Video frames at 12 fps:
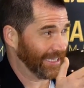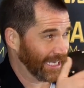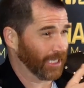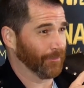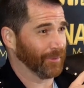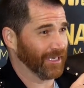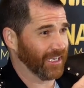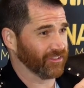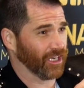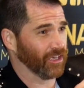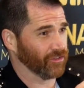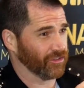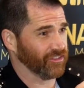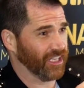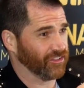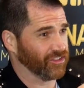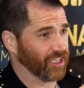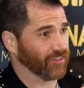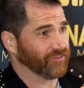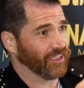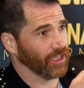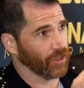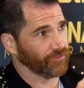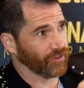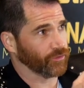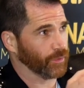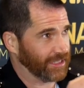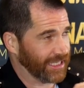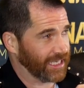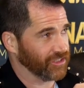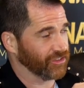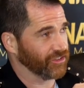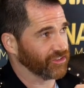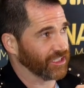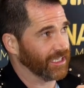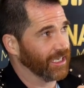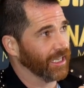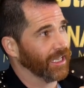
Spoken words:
That company has 110 staff in the office with the agency,